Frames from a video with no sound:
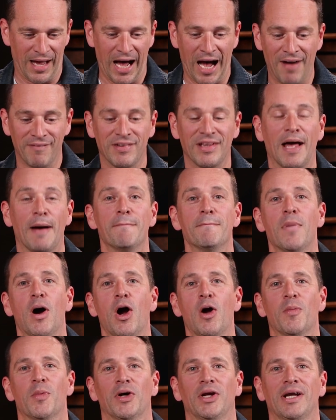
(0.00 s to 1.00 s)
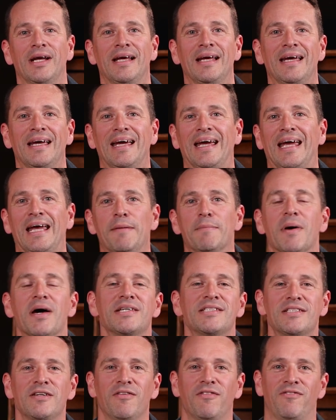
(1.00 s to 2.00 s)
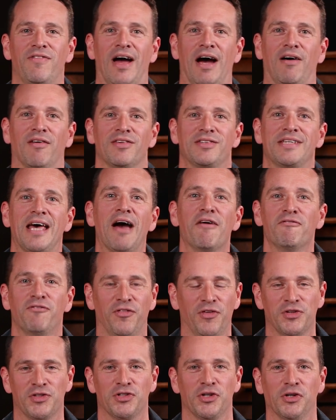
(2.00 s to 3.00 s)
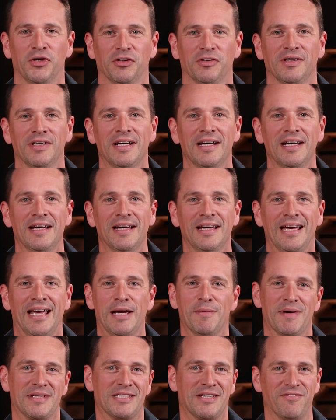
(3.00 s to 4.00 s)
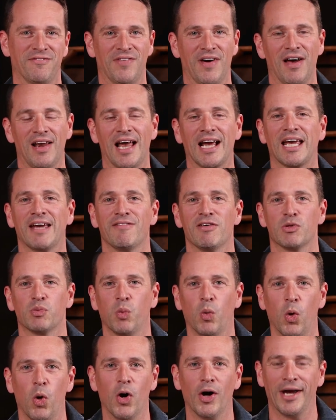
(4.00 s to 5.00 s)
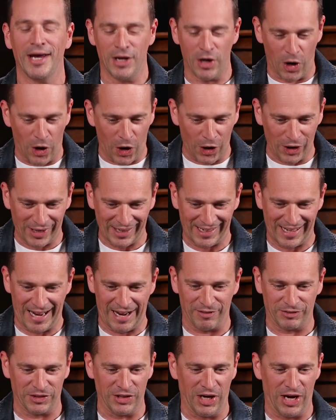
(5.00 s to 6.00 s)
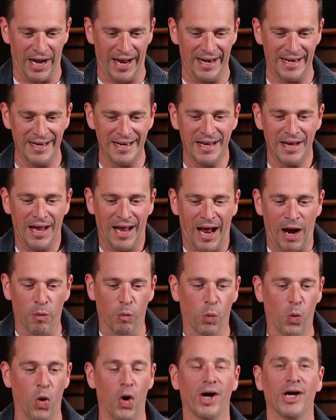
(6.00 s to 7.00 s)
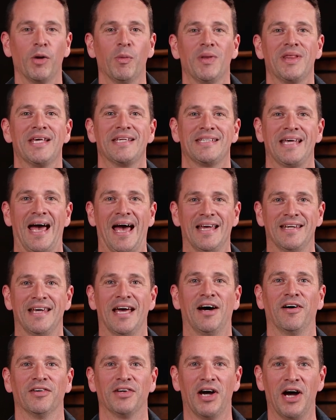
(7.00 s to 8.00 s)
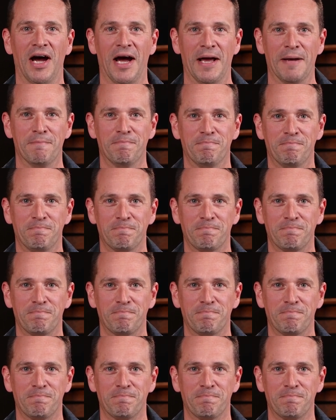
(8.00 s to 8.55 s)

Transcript: After that moment, he must have felt 10 foot tall. He must have felt like he was walking on cloud nine and walking with his head held high.